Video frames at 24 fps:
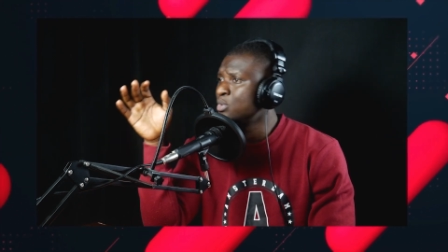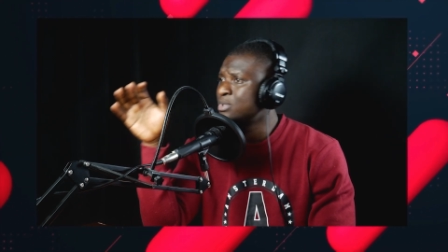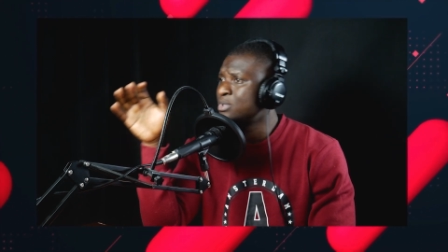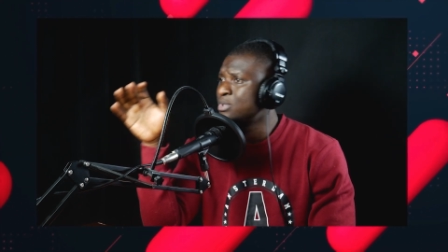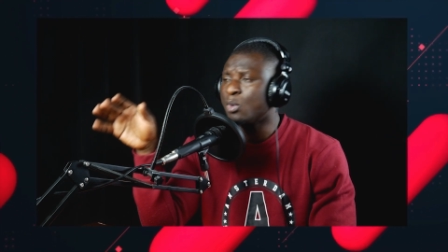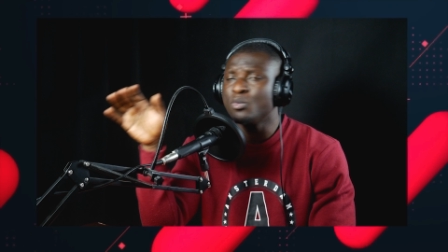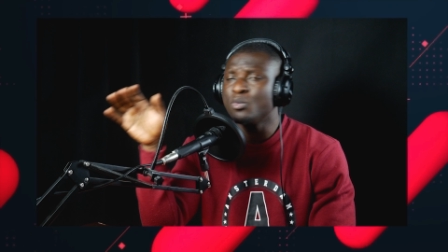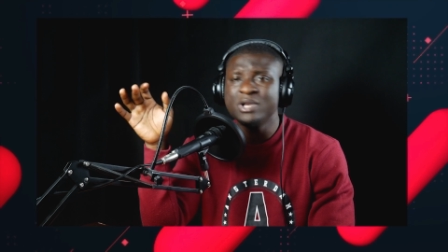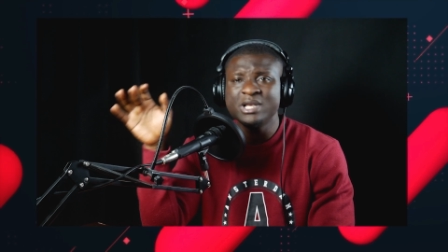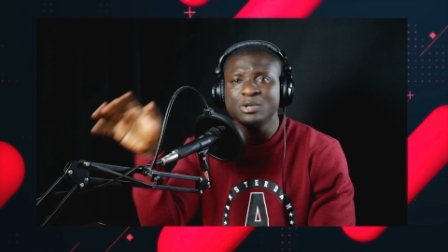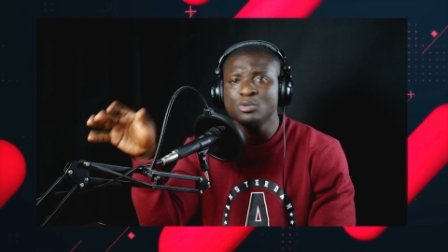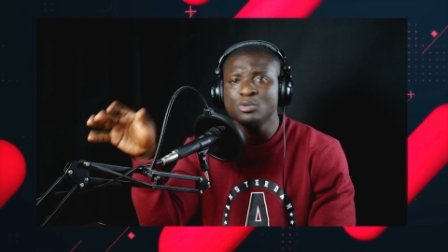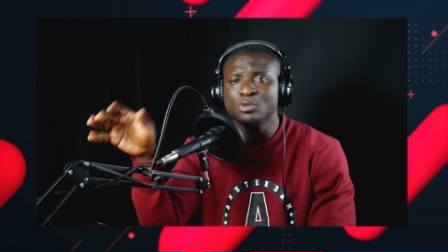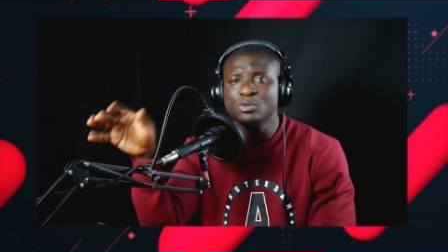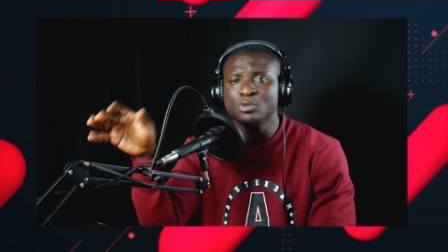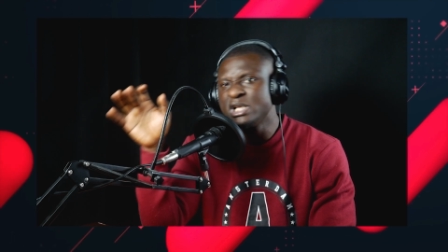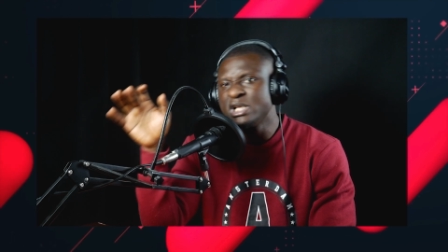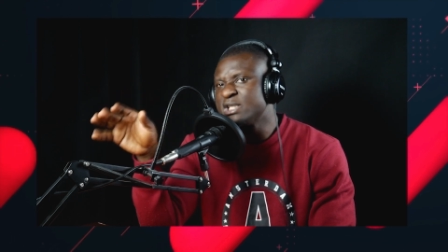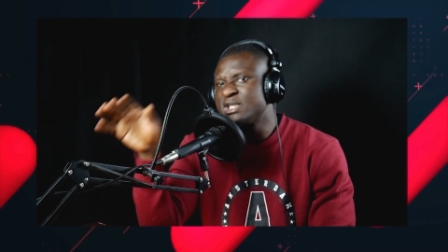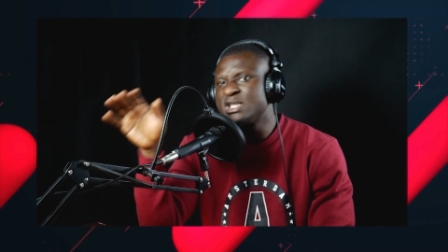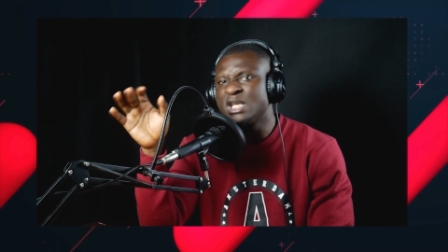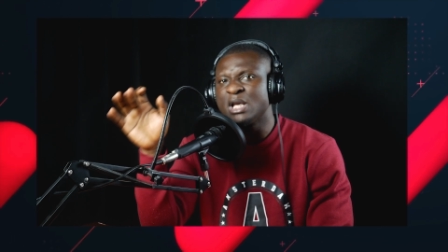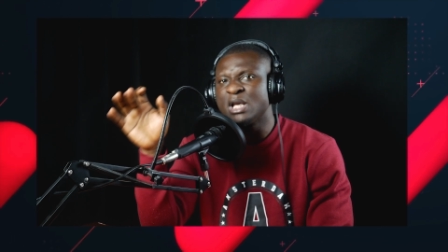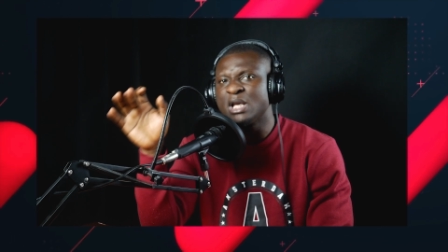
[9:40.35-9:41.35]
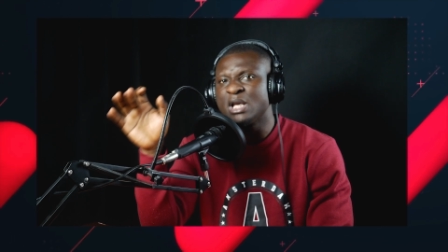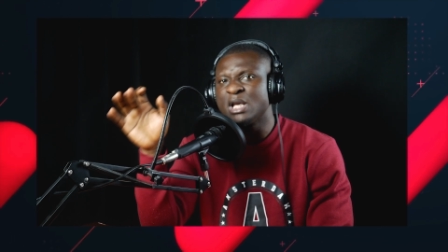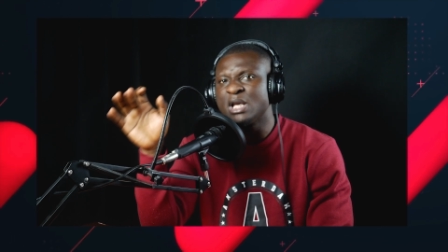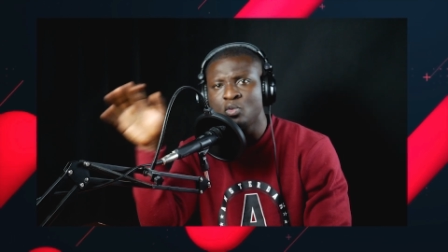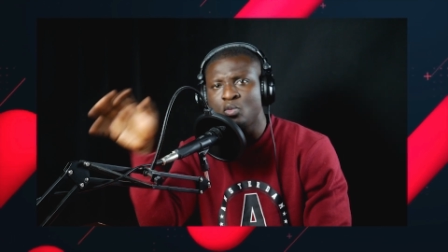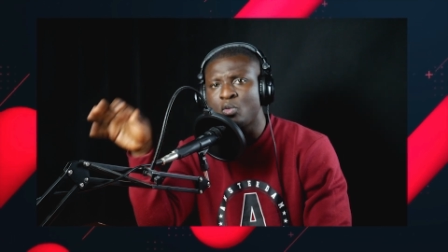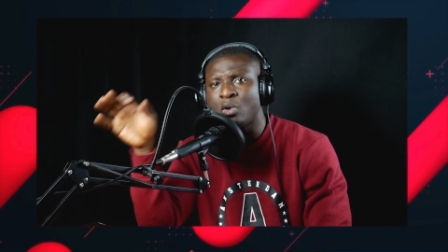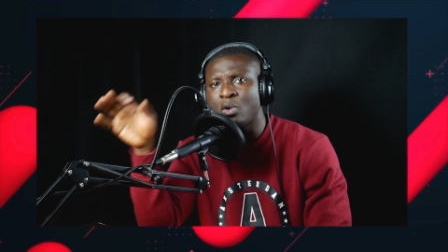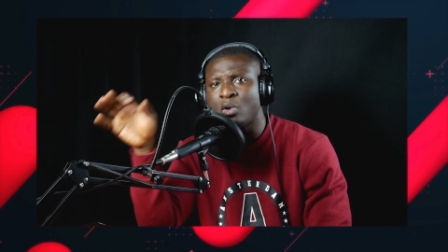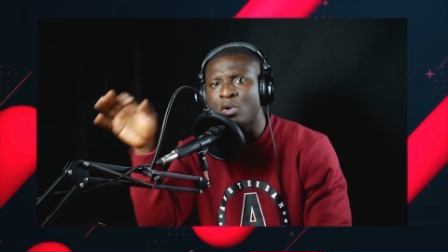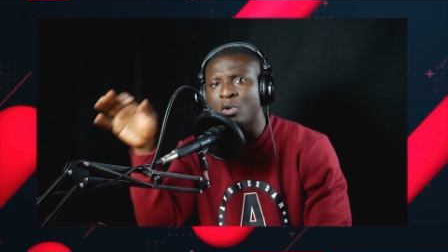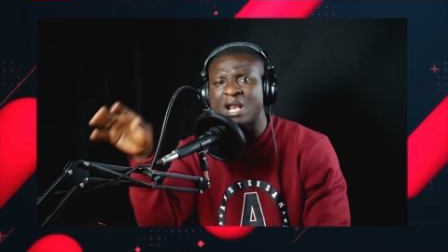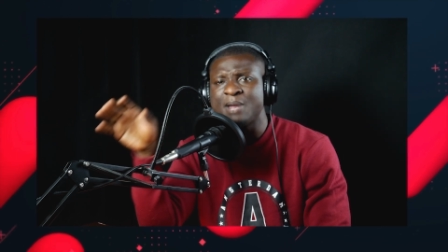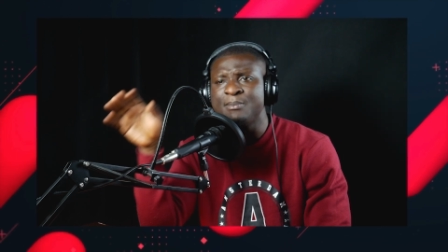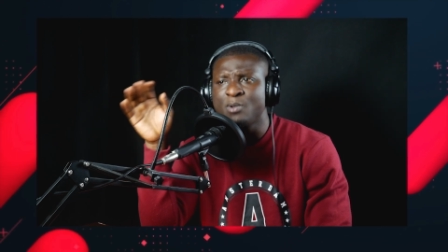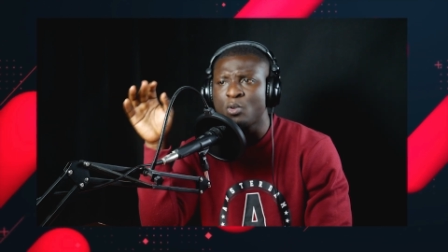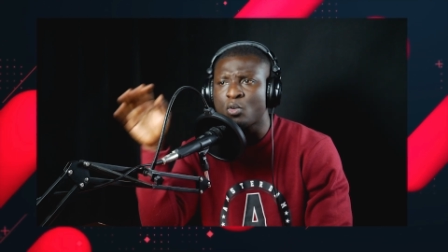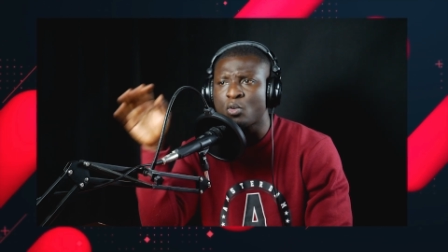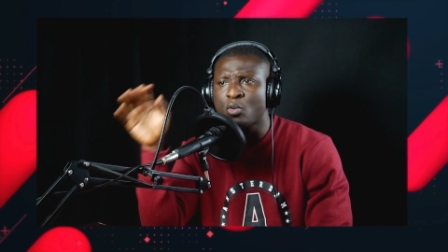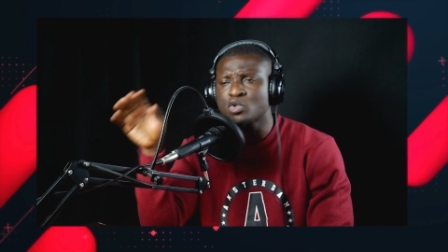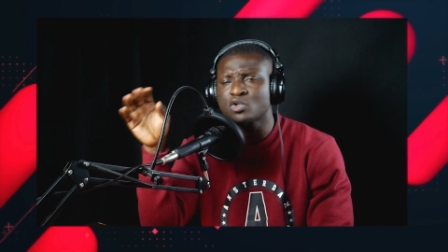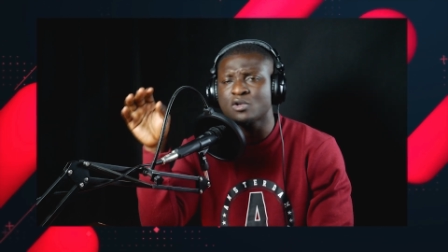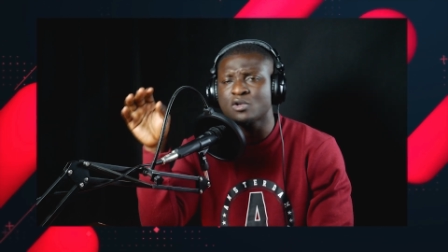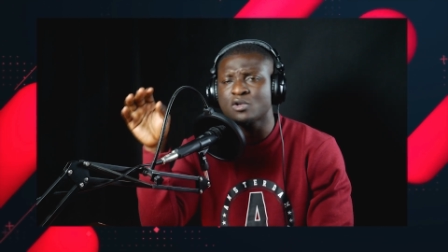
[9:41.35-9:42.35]
so we din se huru kura na
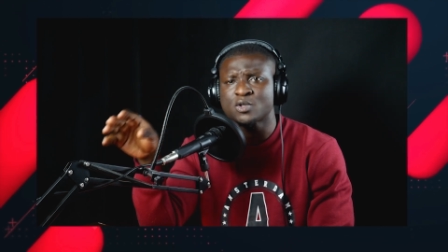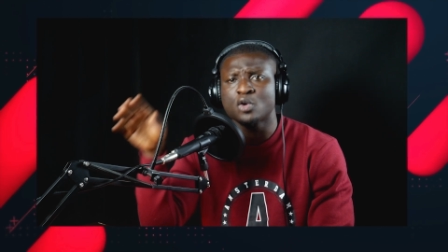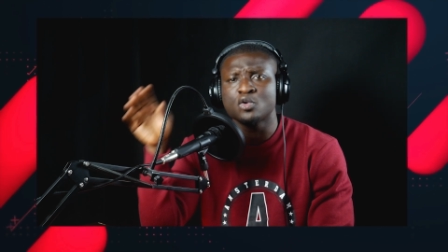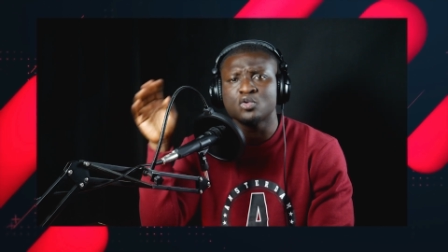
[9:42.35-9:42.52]
because of